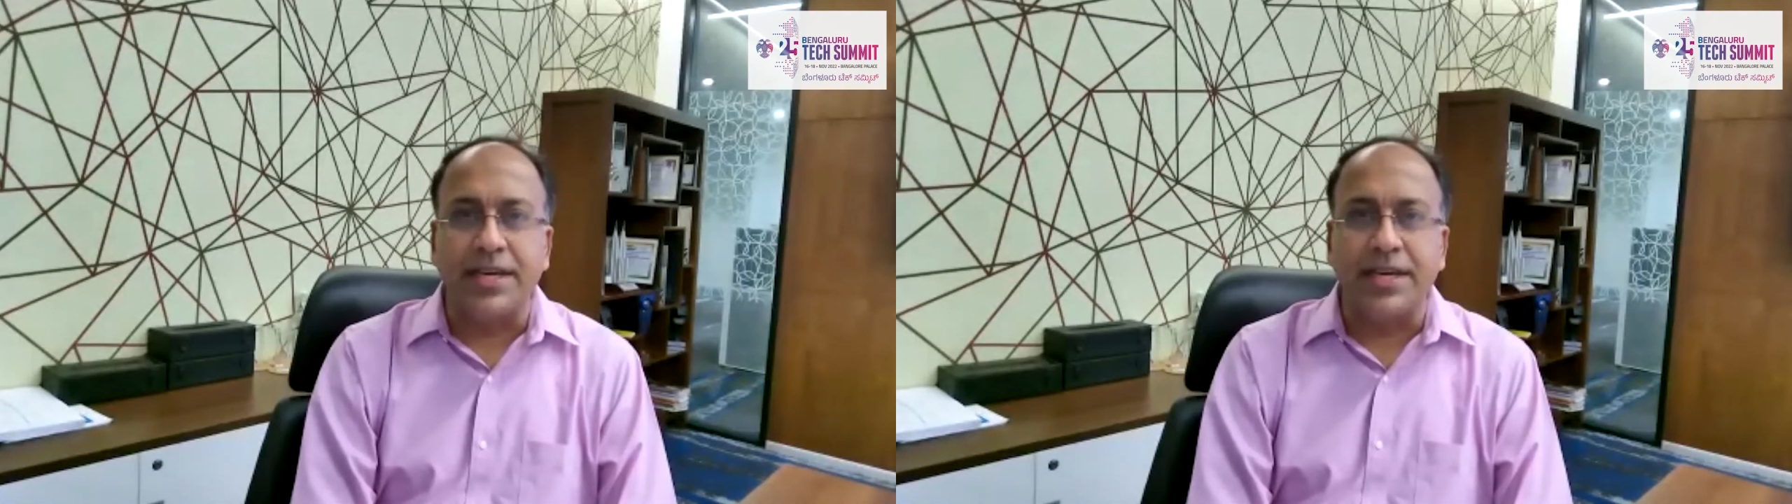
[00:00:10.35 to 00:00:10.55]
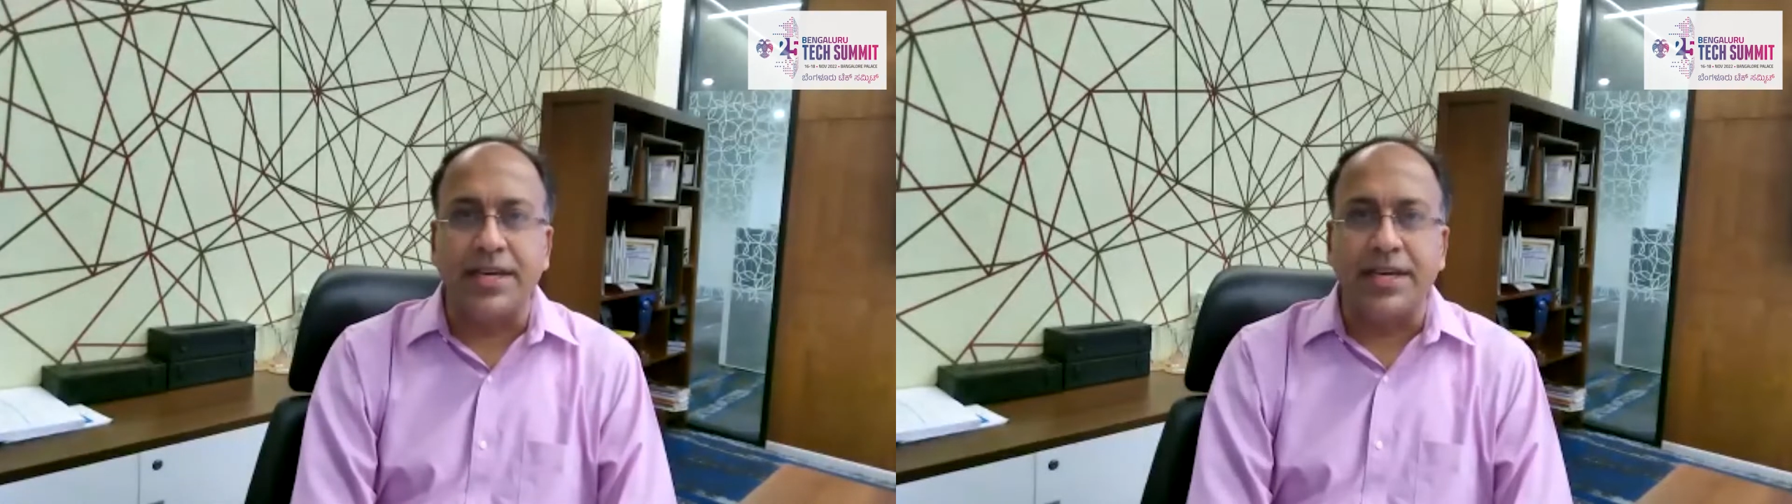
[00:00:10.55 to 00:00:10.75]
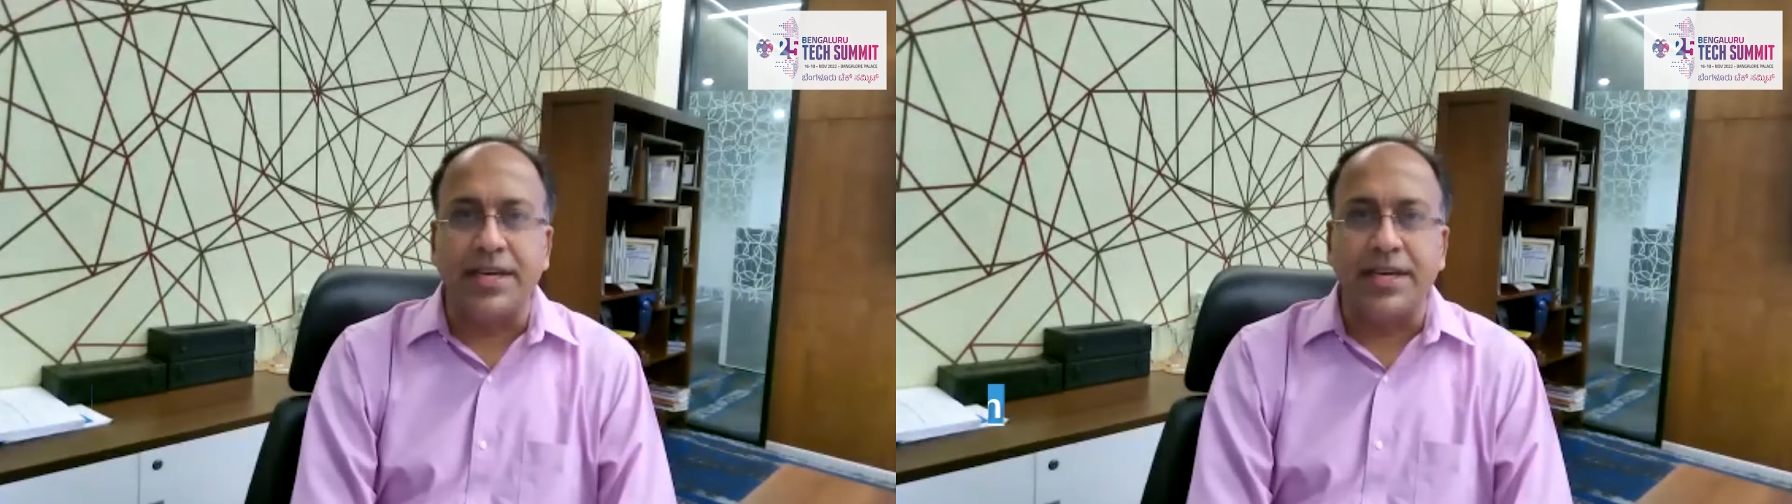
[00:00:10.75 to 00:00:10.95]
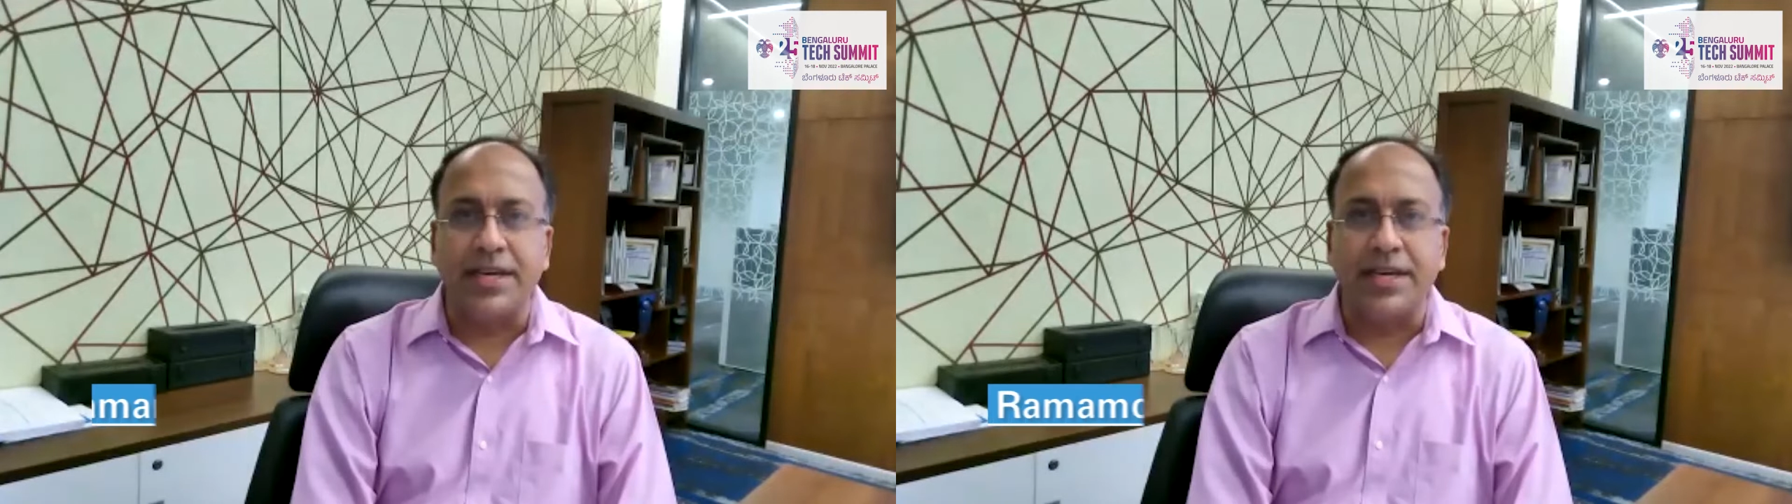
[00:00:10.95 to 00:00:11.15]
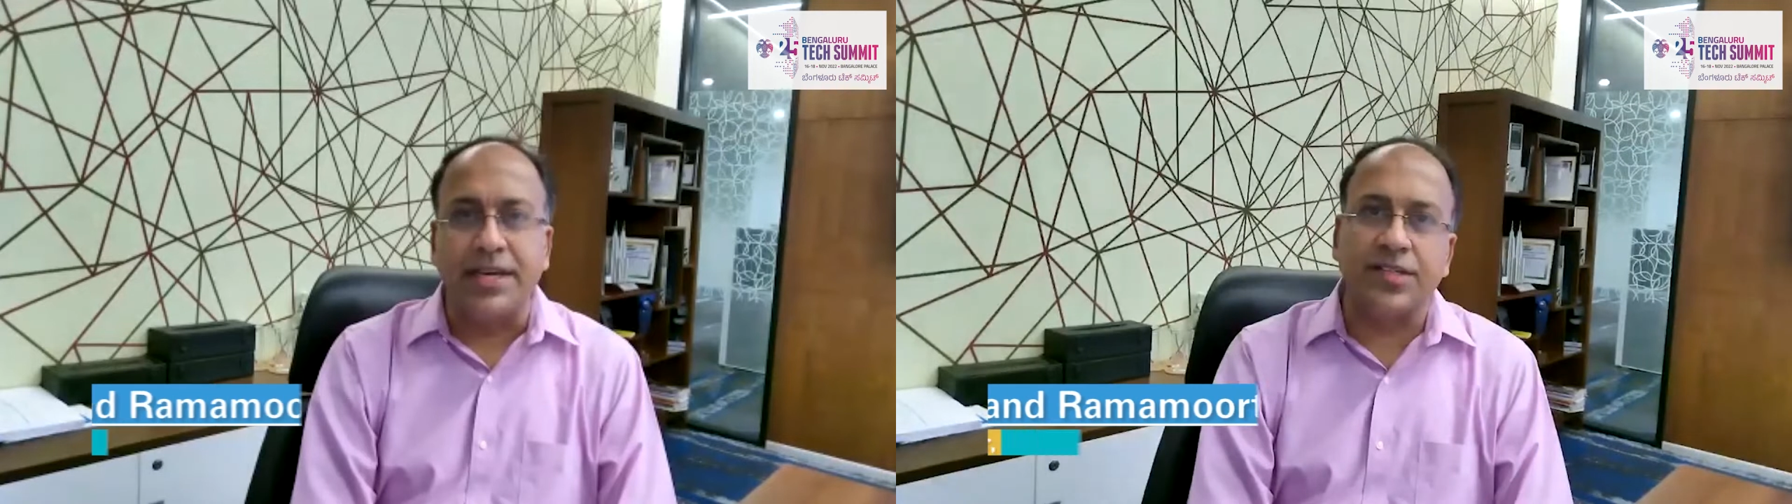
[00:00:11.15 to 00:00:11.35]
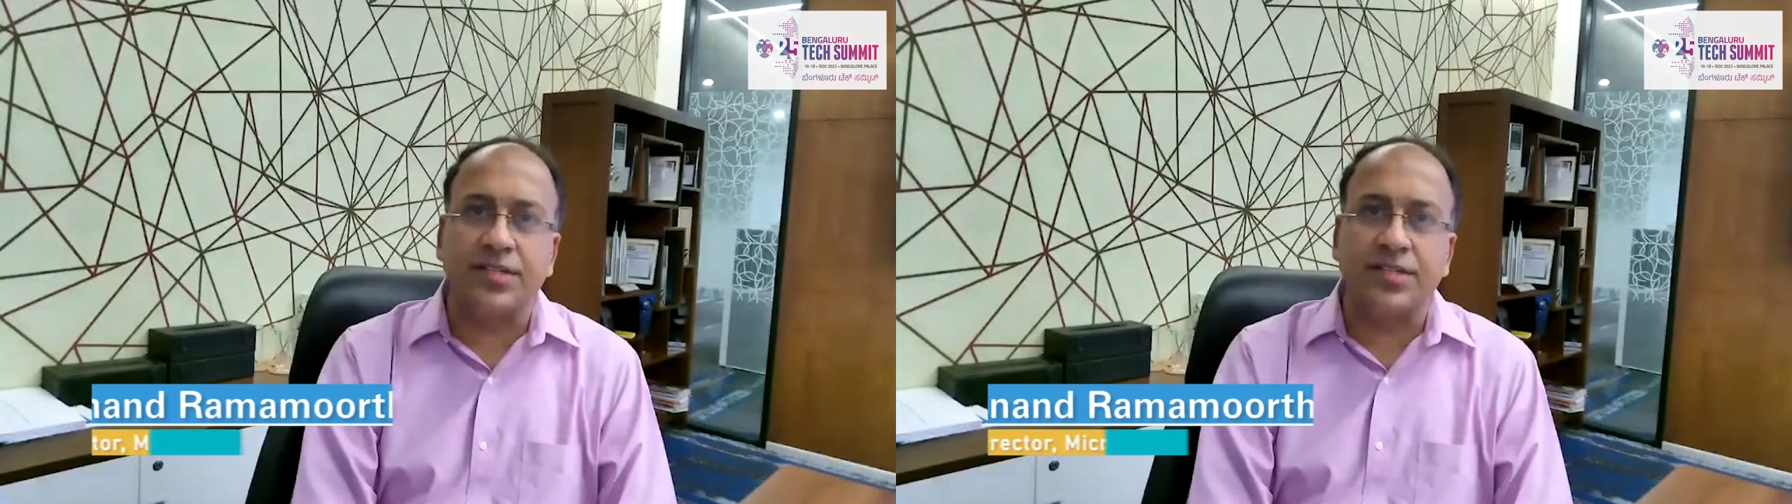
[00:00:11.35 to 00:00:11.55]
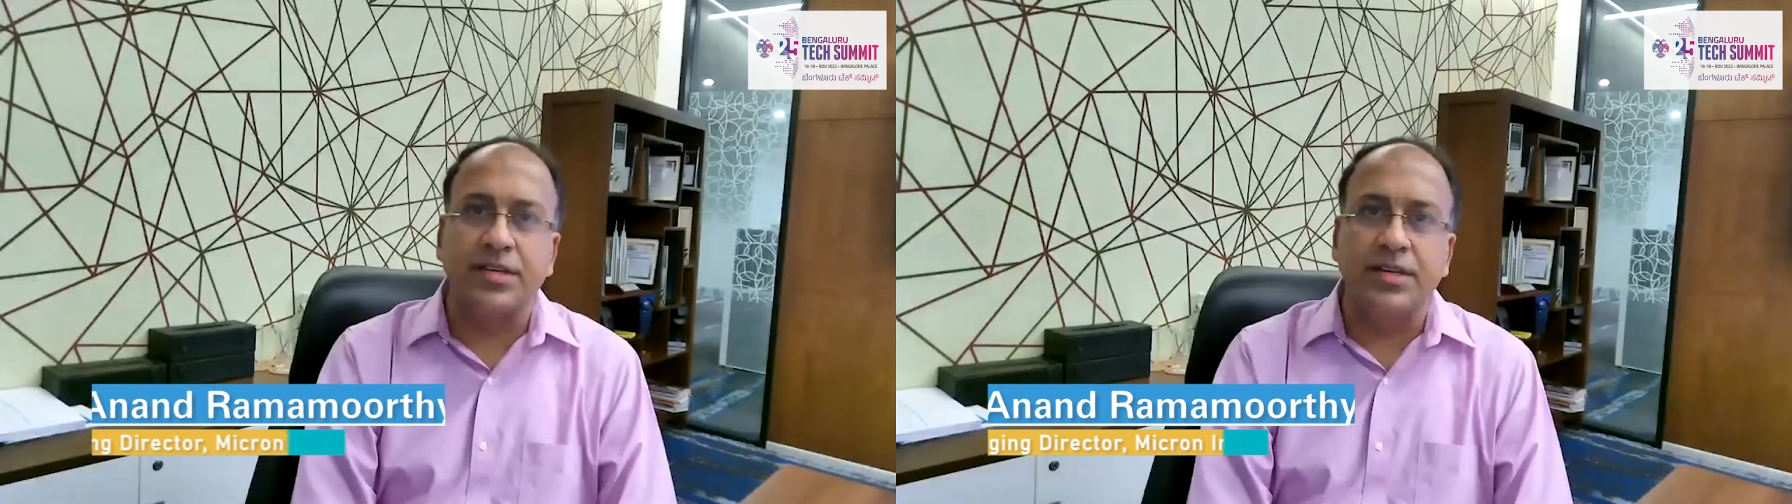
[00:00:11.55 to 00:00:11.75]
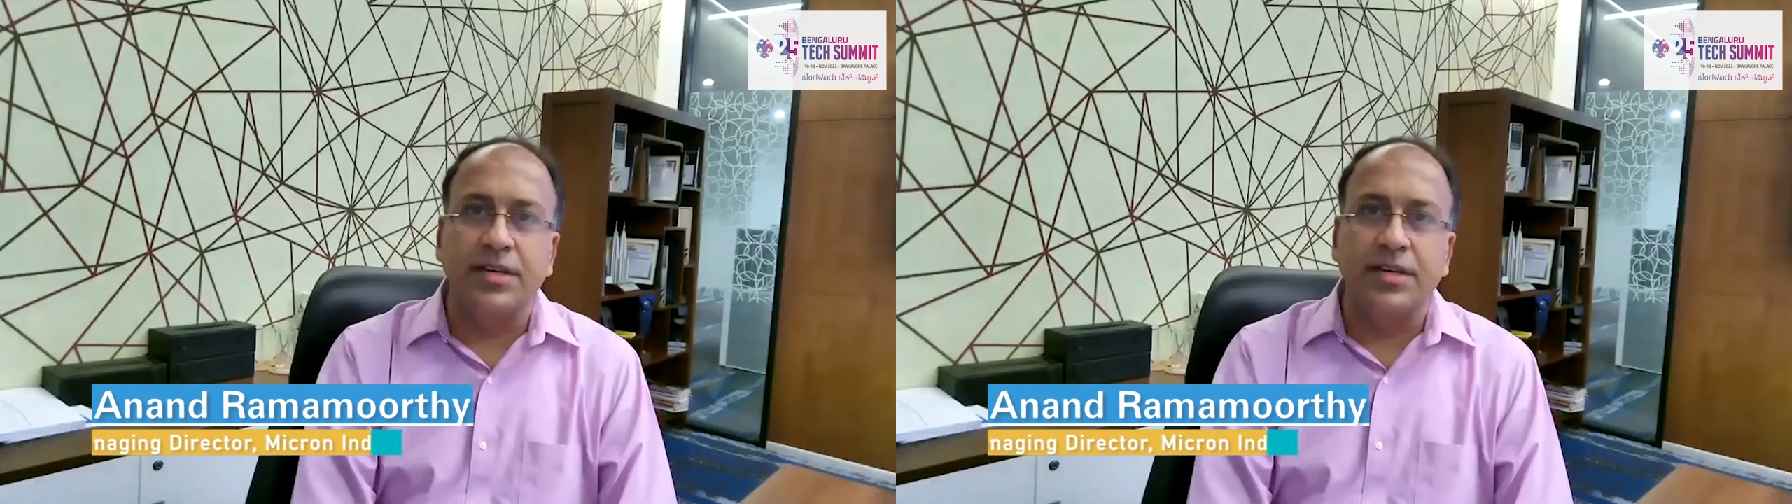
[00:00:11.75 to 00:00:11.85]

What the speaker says: Asia's largest